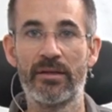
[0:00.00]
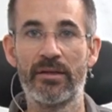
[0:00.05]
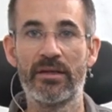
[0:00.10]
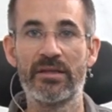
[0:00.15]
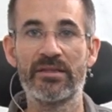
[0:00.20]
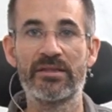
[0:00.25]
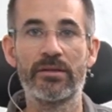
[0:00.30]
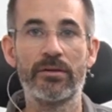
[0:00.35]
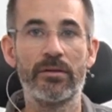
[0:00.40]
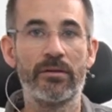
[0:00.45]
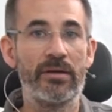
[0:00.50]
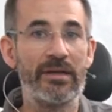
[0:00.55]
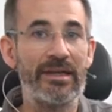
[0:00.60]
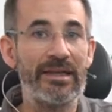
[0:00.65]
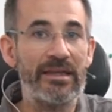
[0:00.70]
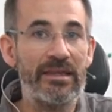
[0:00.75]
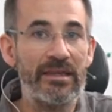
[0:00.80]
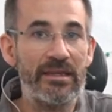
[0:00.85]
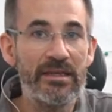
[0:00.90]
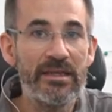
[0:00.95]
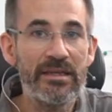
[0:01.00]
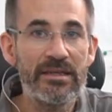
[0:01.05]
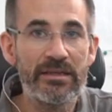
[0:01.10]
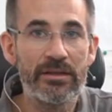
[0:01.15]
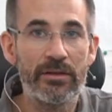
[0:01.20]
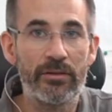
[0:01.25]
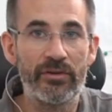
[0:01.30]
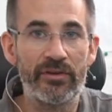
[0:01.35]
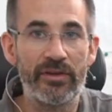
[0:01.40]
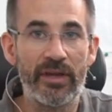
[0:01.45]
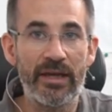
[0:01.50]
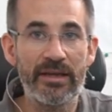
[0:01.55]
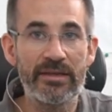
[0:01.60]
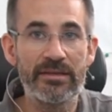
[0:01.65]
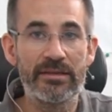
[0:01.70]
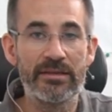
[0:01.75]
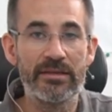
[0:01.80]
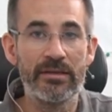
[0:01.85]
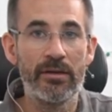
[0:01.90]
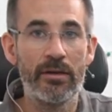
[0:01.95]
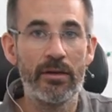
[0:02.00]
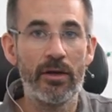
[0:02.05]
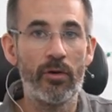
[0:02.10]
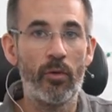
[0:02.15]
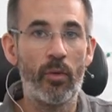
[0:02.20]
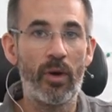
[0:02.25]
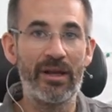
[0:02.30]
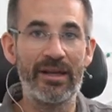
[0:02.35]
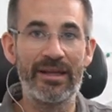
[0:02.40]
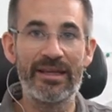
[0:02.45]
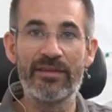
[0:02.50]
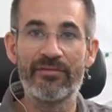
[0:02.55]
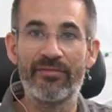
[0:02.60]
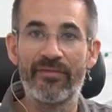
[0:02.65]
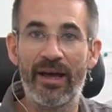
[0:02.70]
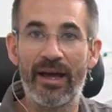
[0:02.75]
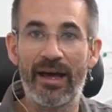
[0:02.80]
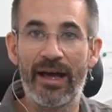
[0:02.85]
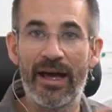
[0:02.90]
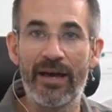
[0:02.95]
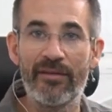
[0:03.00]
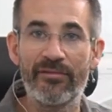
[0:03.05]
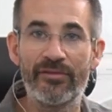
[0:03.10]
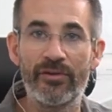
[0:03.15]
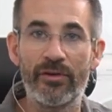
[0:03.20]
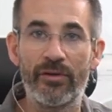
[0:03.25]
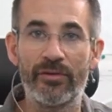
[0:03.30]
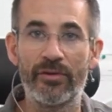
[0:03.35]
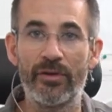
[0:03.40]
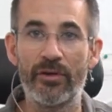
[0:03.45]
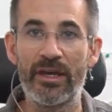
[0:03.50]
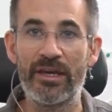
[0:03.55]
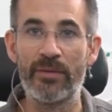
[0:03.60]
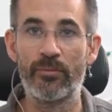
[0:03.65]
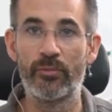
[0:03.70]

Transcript: So in this context, well, if I have done a